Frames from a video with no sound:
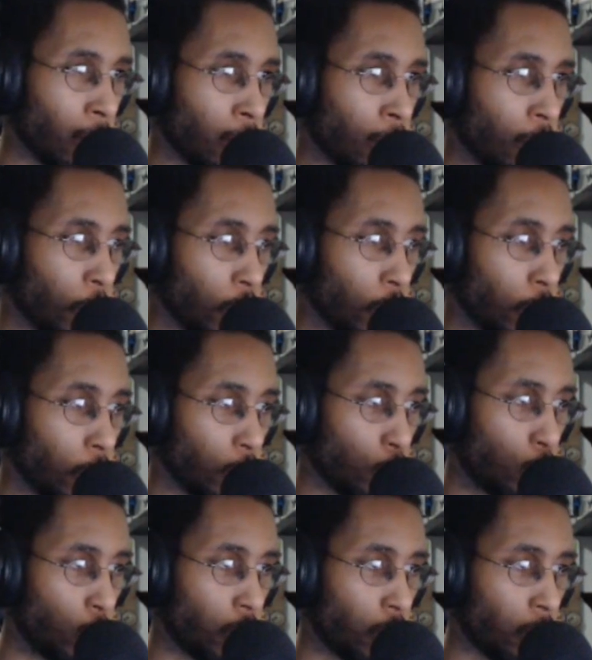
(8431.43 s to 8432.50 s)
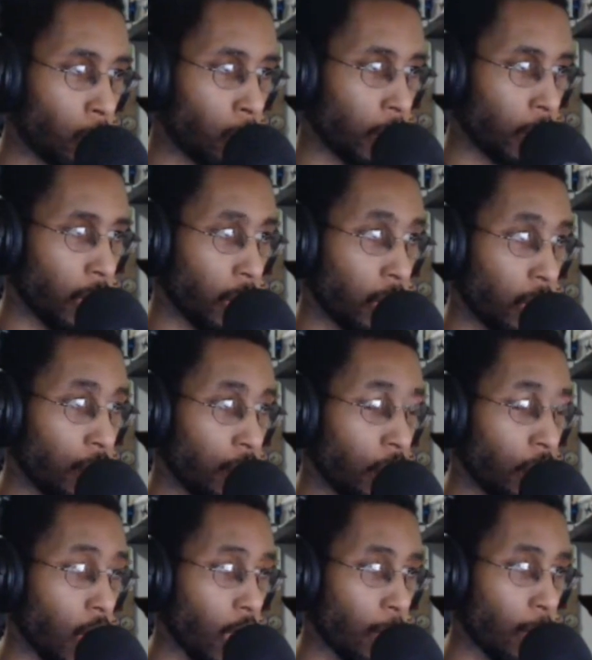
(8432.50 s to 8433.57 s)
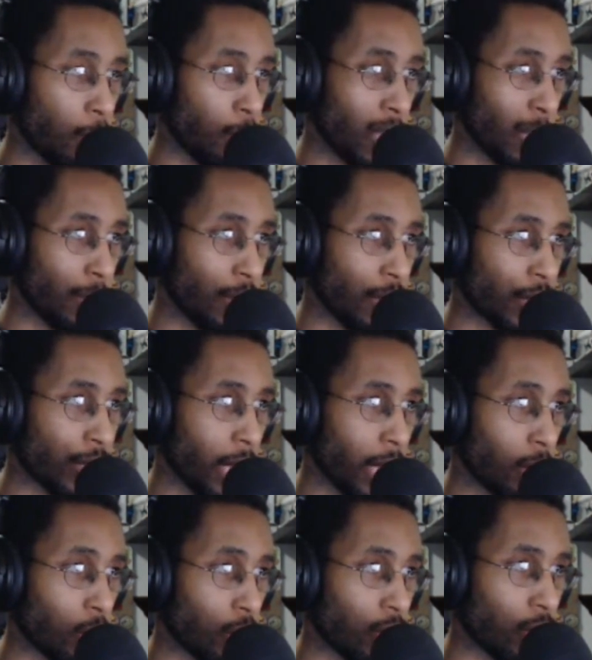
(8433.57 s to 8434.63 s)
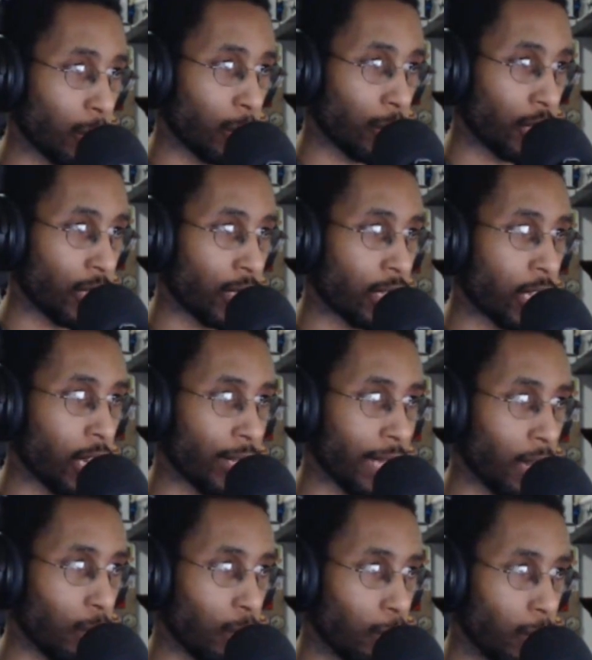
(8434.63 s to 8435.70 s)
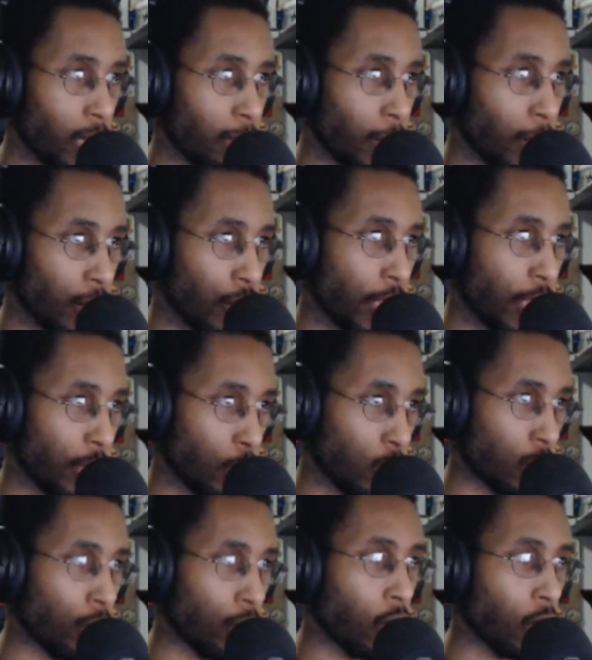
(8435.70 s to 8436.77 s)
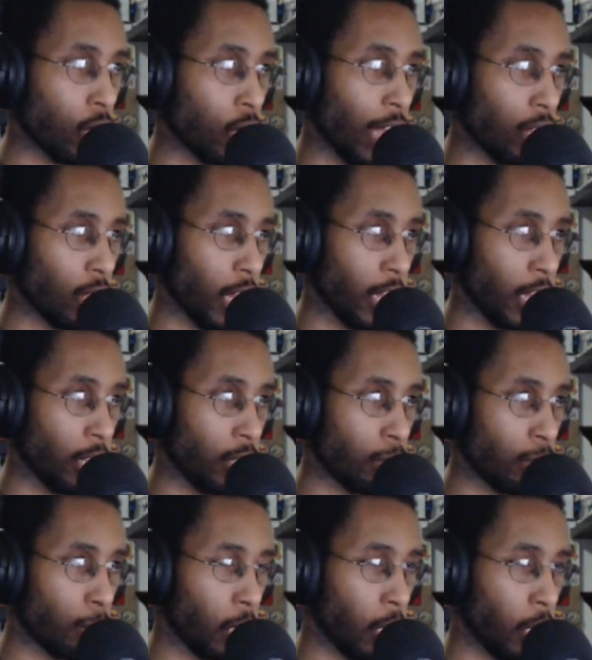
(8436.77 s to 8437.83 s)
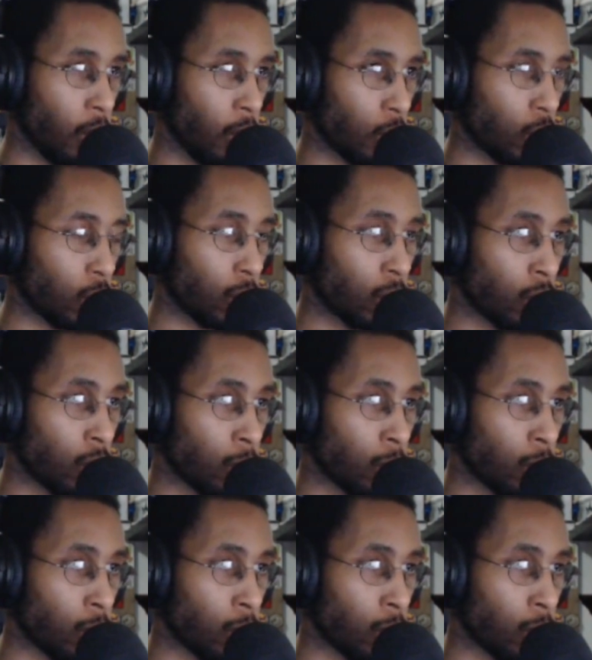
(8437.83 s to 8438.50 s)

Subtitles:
be very real, and maybe this is gonna sound mean, but they look a lot like McDonald's toys.